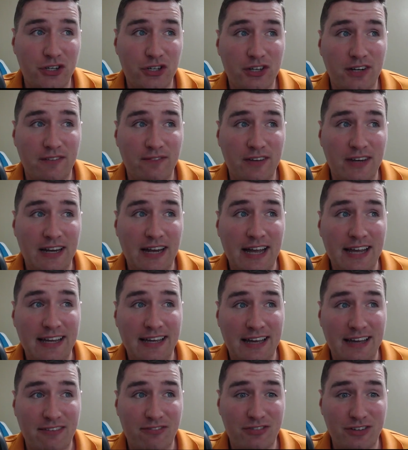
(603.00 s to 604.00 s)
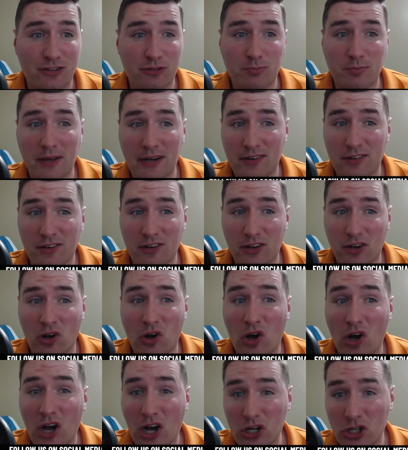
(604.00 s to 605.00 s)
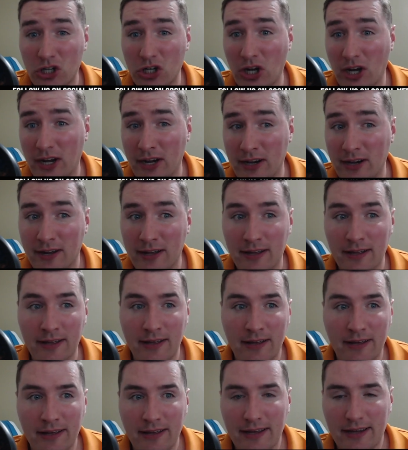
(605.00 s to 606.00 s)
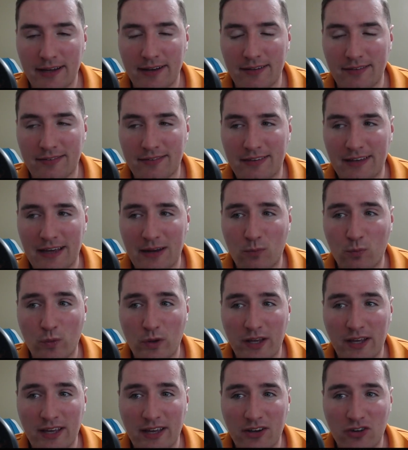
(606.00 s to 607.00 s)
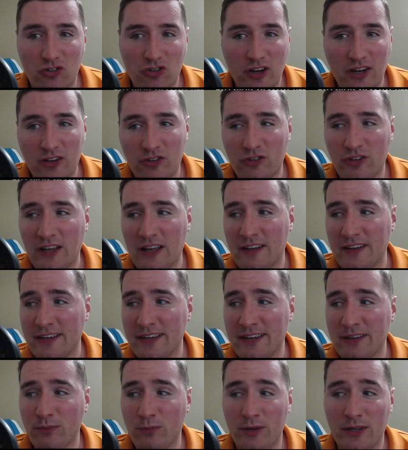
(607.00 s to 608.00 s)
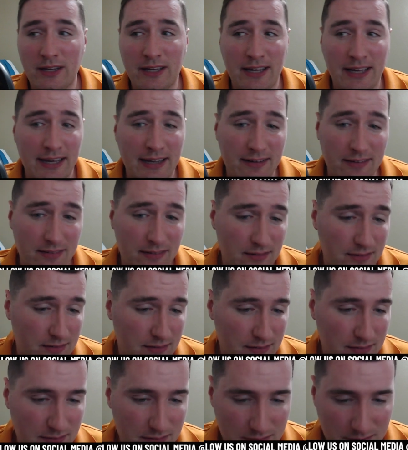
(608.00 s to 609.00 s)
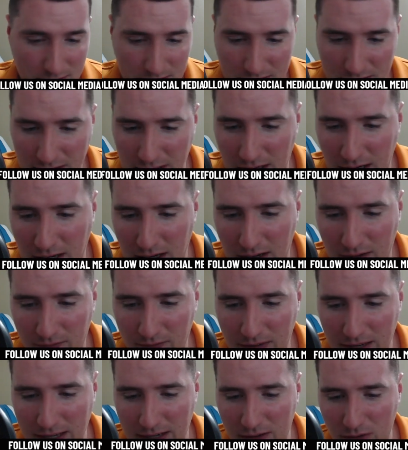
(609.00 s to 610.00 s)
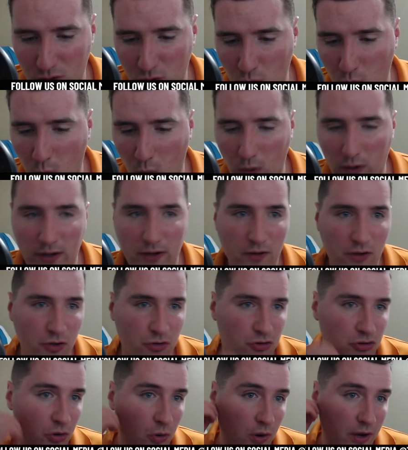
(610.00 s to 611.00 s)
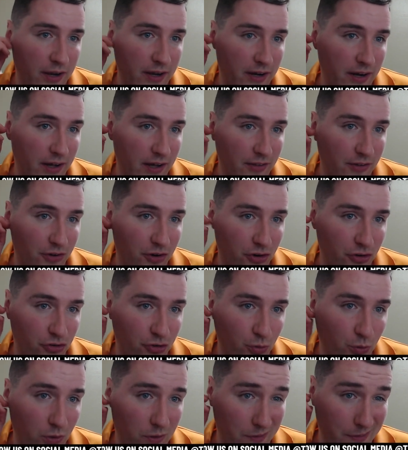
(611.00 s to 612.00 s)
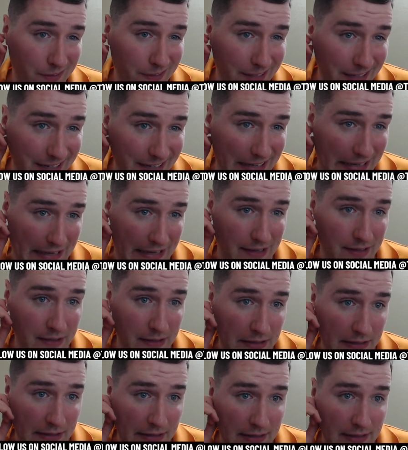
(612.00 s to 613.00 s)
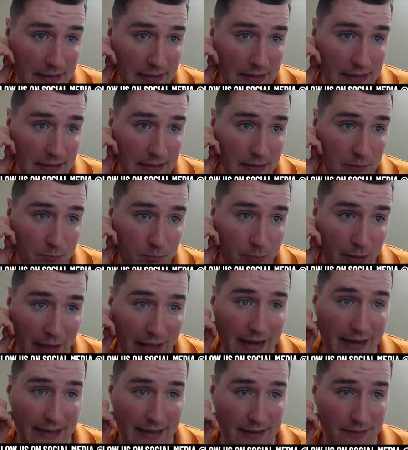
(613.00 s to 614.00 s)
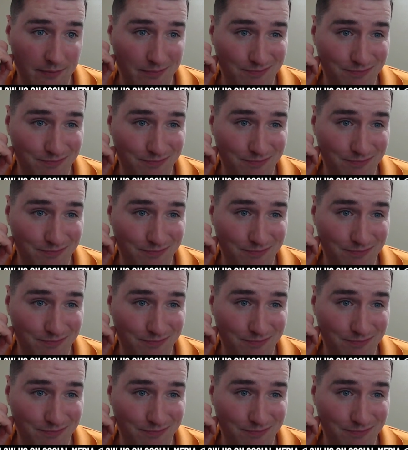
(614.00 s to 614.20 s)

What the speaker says: I mean, I half expected a caution, and instead we get Chase Elliott, we get, oh man, Corey LaJoie and others who are leading, pitting